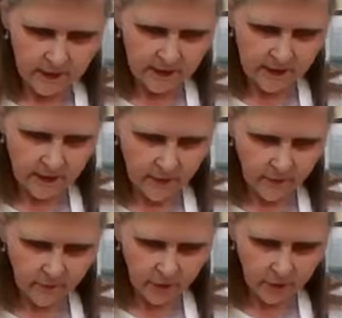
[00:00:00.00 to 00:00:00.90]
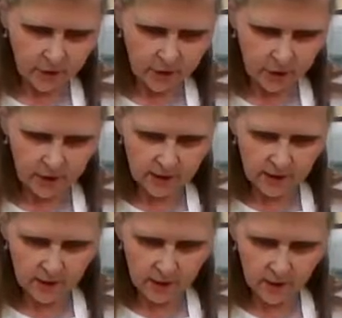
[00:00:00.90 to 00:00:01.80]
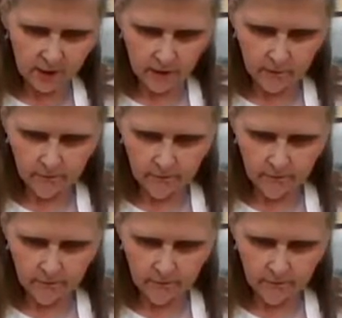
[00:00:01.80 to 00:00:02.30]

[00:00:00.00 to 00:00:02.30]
Some cheese in there.